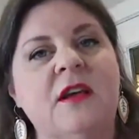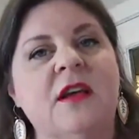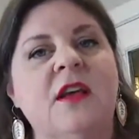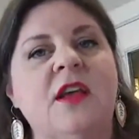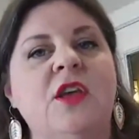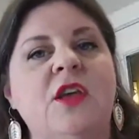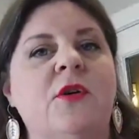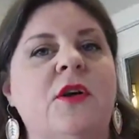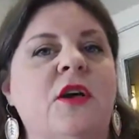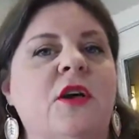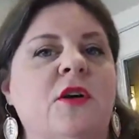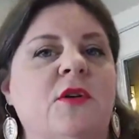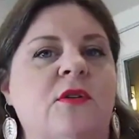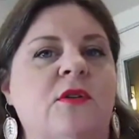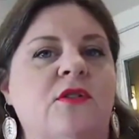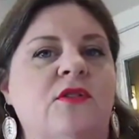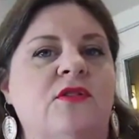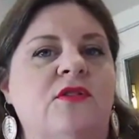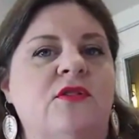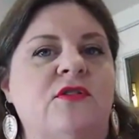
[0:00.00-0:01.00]
you can go to
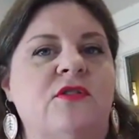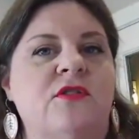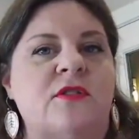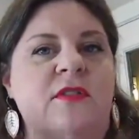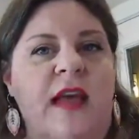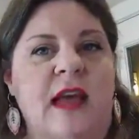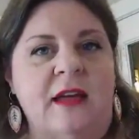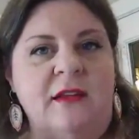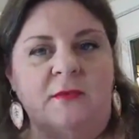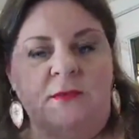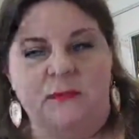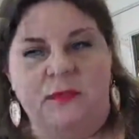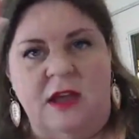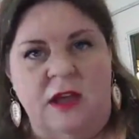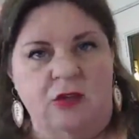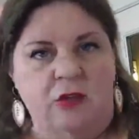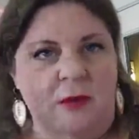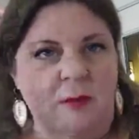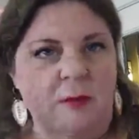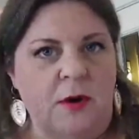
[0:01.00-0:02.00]
that
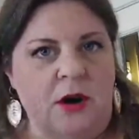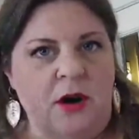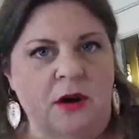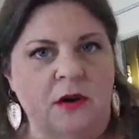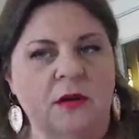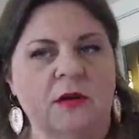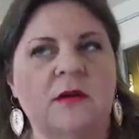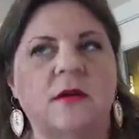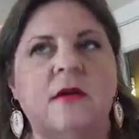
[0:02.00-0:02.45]
green bar